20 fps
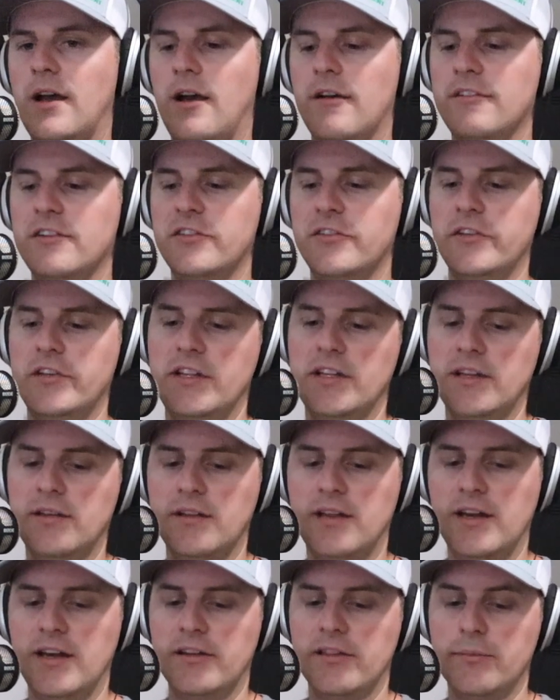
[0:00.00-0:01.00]
obviously
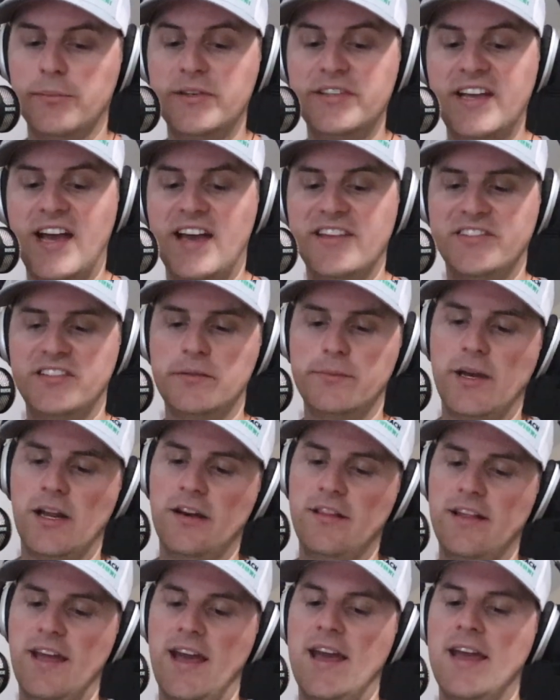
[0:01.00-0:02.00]
getting the potassium out
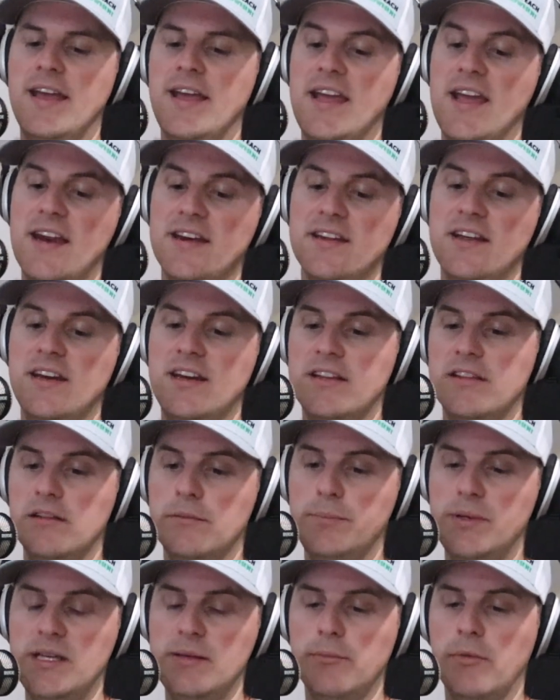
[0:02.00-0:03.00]
of that and getting the
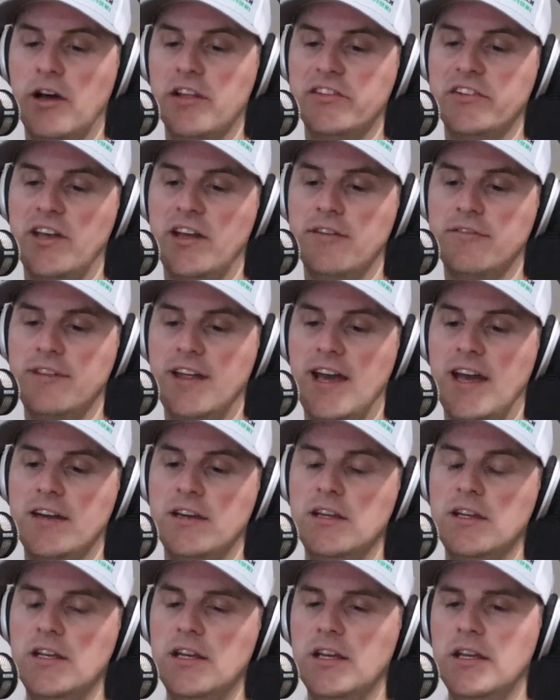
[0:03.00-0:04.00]
peat moss out of that
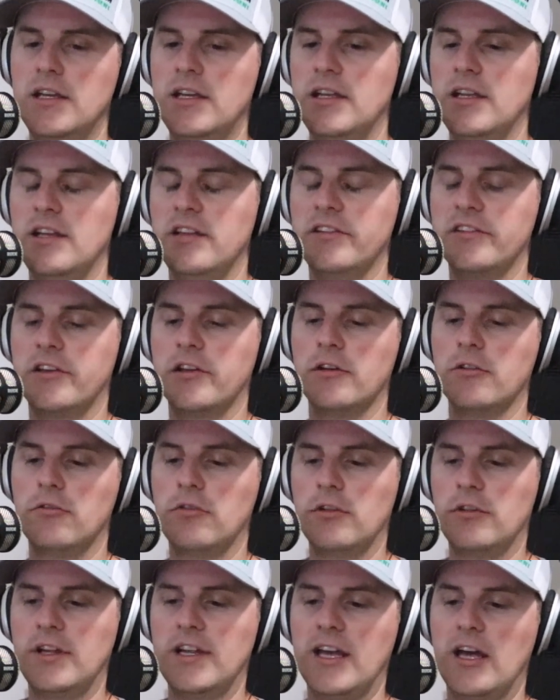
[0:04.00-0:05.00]
is going to
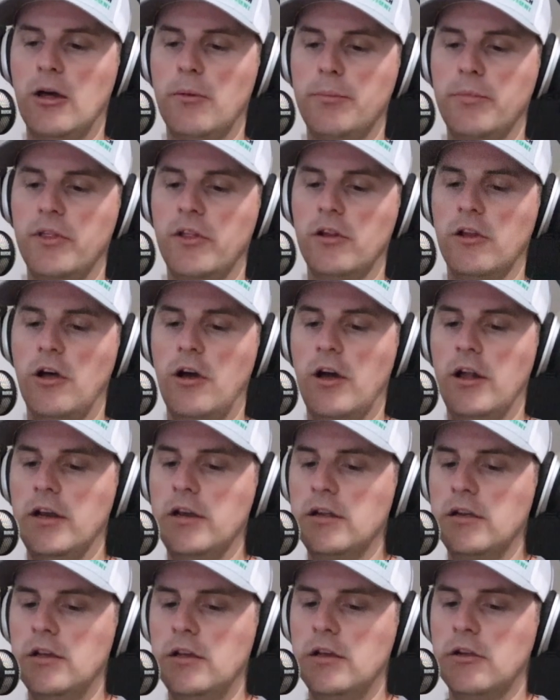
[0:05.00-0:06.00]
really help the lawn
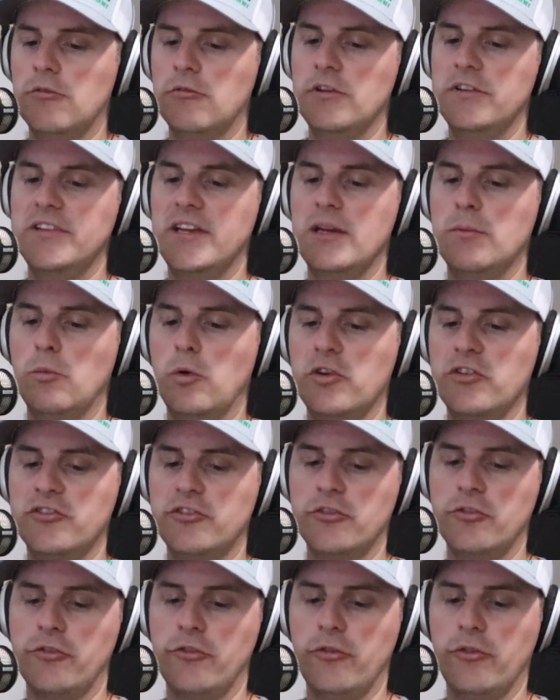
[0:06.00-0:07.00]
retain
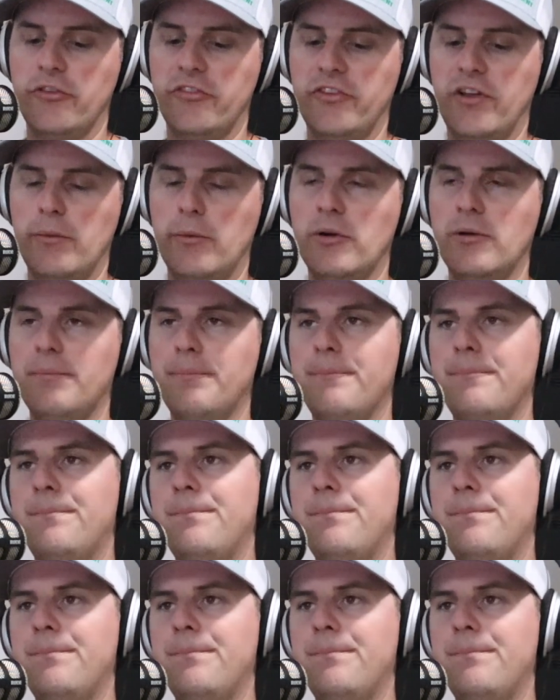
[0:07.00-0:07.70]
moisture through the summer